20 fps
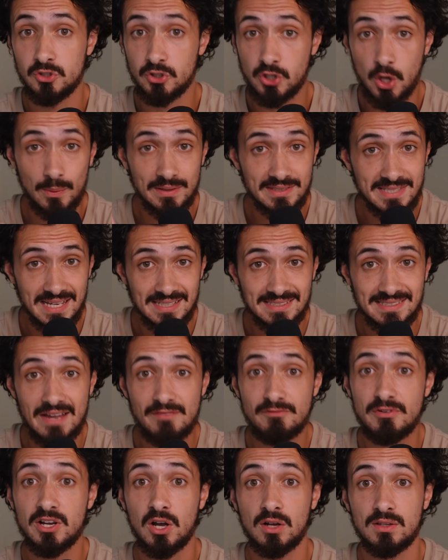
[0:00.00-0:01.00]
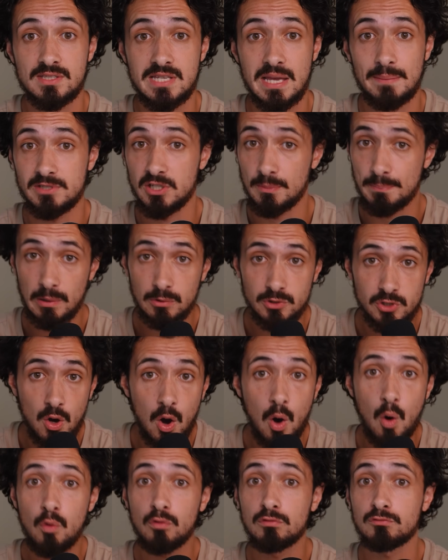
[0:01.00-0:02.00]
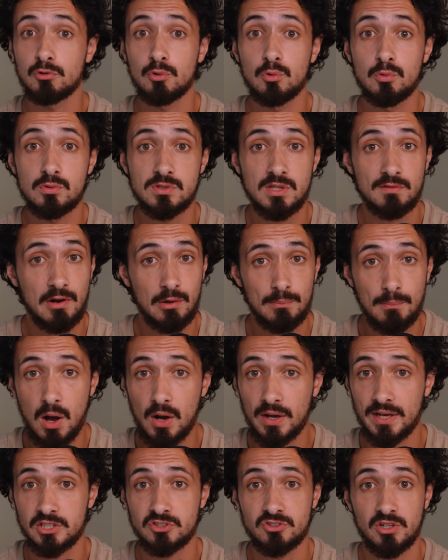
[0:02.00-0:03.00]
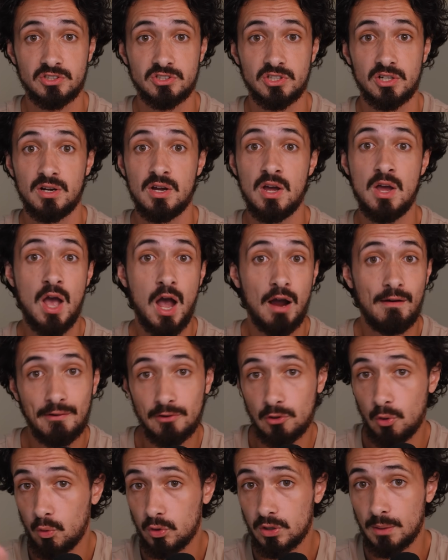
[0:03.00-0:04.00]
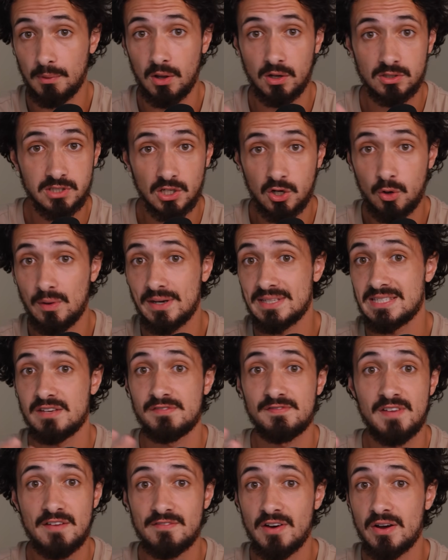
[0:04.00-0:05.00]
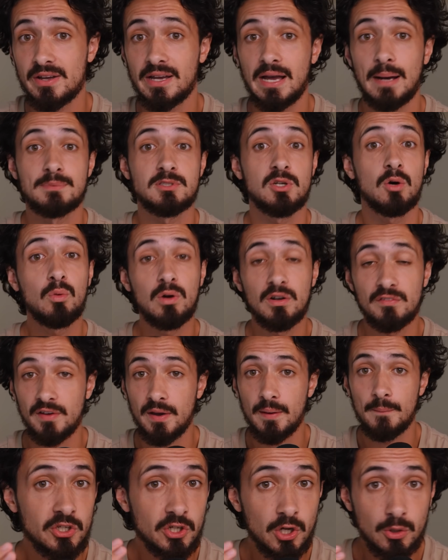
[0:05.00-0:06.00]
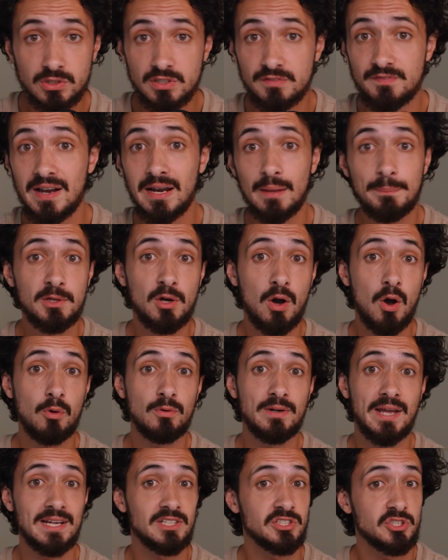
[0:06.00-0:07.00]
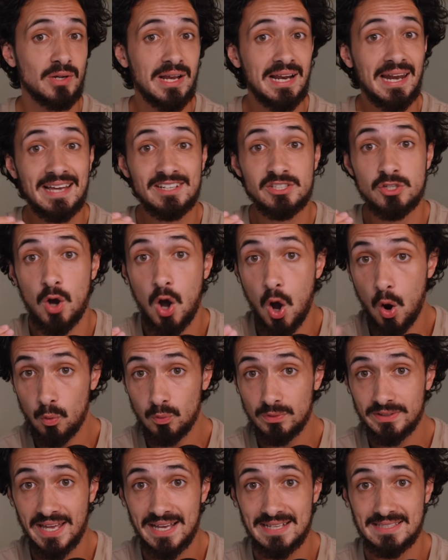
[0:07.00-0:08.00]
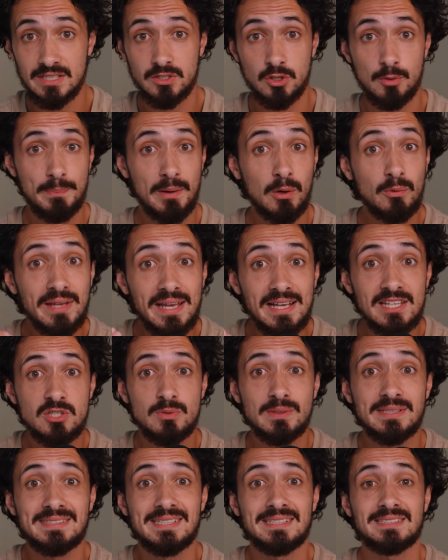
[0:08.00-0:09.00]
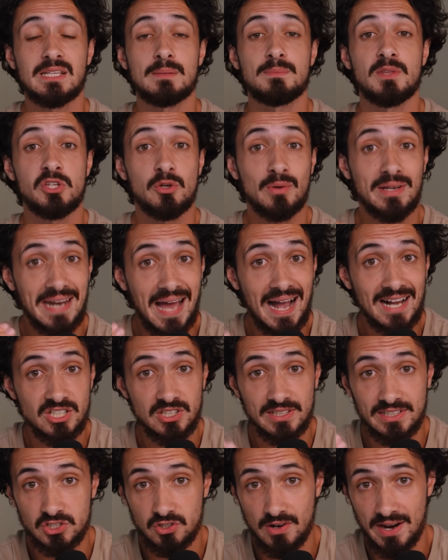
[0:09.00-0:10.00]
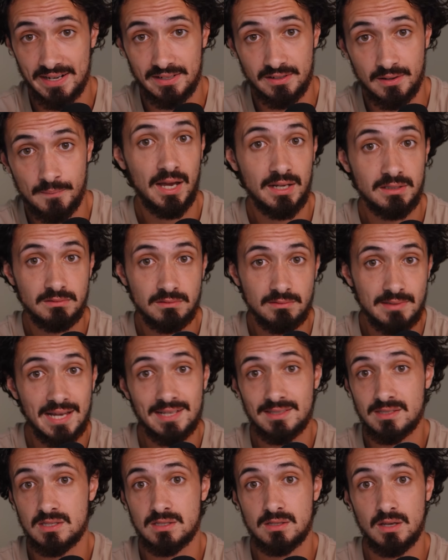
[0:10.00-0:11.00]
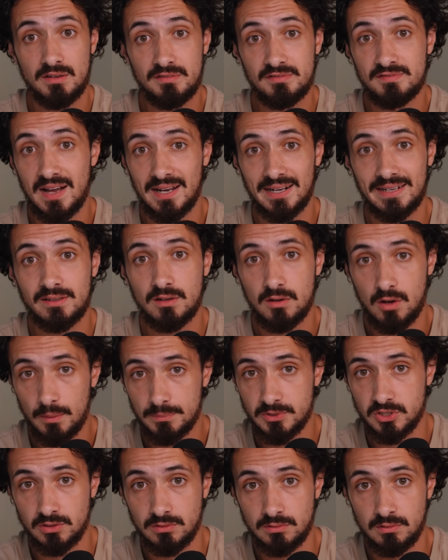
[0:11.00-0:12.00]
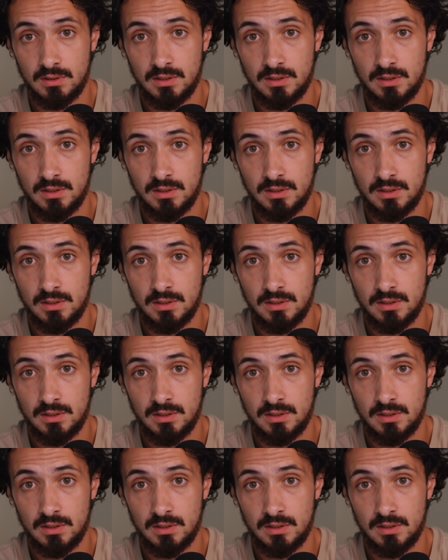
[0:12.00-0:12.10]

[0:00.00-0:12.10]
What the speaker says: You go and test every concept. You build your own rules around market structure, around order blocks, liquidity, fair value gaps, all of it. You go develop your own edge. You collect your own data. You build it into a system that you can actually trade. And that's a valid option.